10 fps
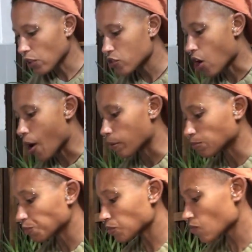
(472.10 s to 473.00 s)
So
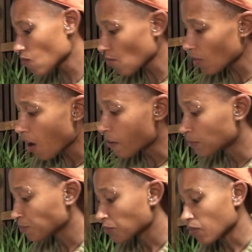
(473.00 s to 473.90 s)

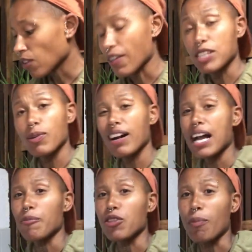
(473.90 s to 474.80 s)
that's where I
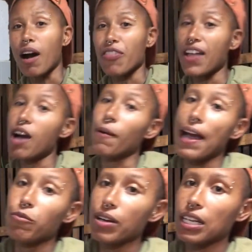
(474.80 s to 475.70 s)
am on the path now,
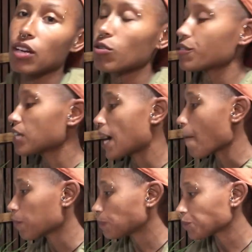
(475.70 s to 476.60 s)
and along with
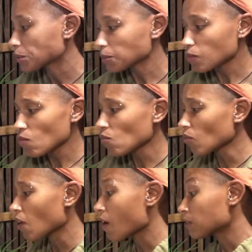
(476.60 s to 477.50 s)
that,
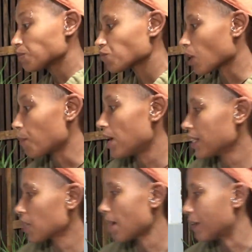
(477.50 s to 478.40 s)
I'm
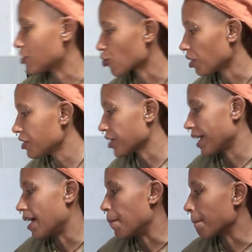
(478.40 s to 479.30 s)
learning about astrology,
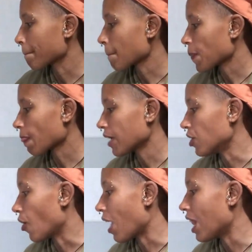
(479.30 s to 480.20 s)
and you
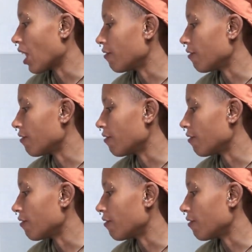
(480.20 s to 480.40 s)
know, I love